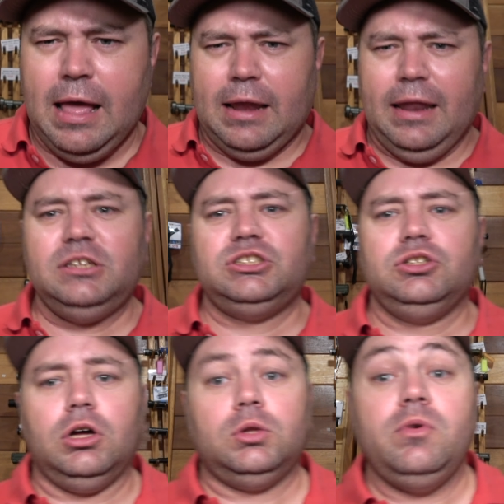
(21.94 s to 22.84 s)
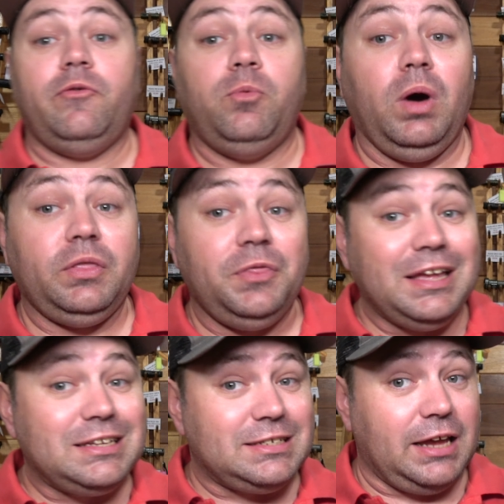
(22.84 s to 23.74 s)
let's start with what
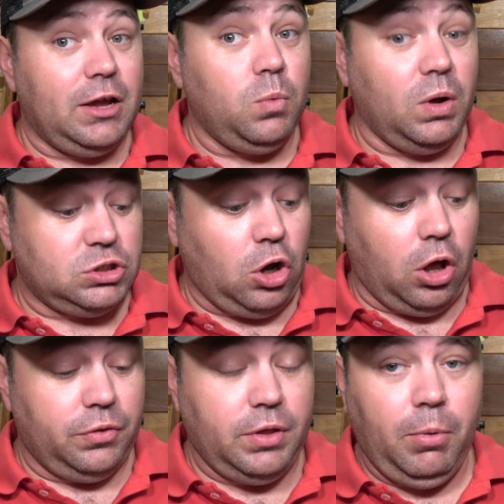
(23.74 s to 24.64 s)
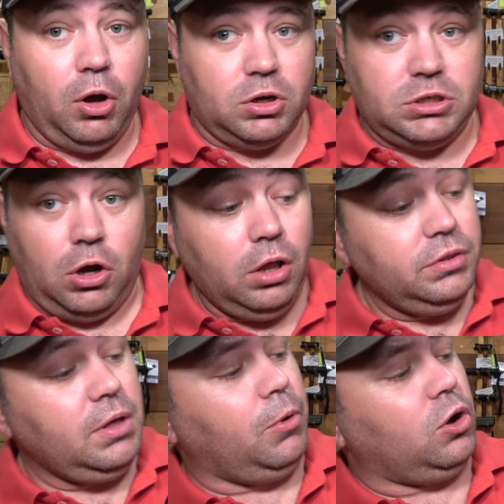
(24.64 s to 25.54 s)
they say what's on the box. So on
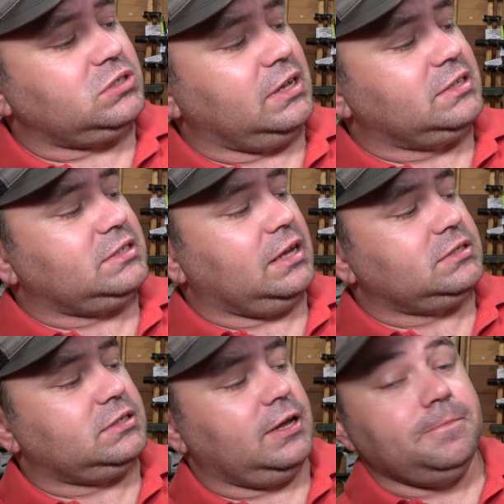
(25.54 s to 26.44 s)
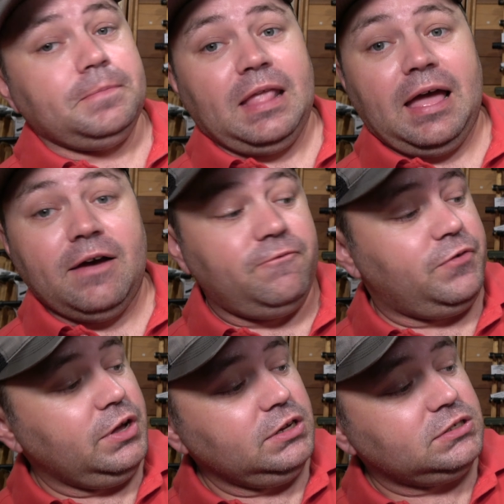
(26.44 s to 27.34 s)
the box it says a
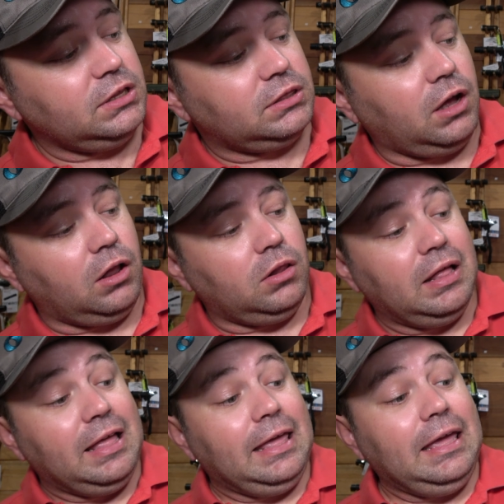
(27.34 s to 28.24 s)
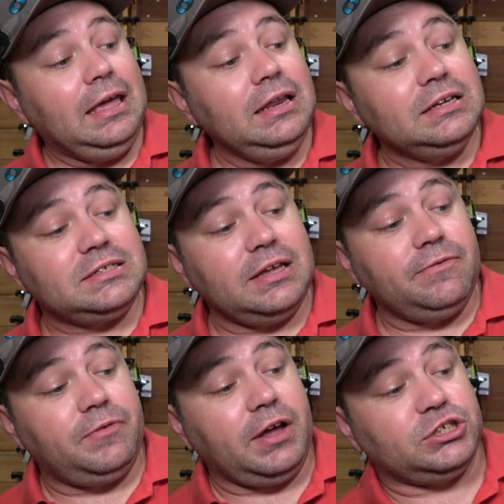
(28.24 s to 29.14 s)
versatile EDC
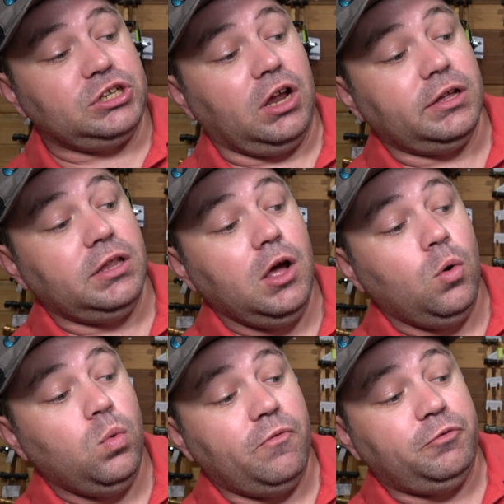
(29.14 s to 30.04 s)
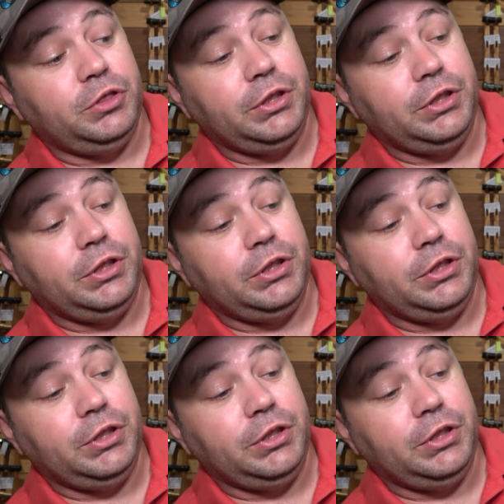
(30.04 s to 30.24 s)
flashlight with